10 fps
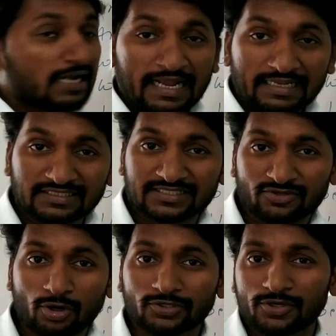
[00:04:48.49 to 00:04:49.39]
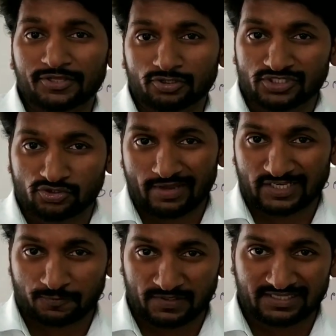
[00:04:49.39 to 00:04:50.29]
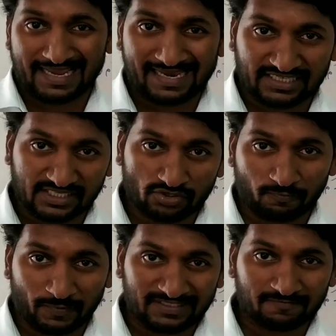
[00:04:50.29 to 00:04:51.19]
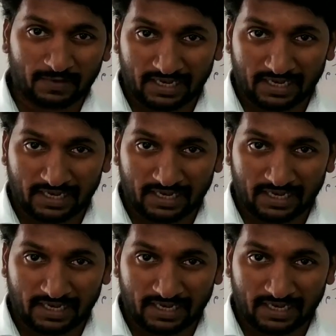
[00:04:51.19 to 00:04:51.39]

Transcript: And these are not only used to express the actions of present,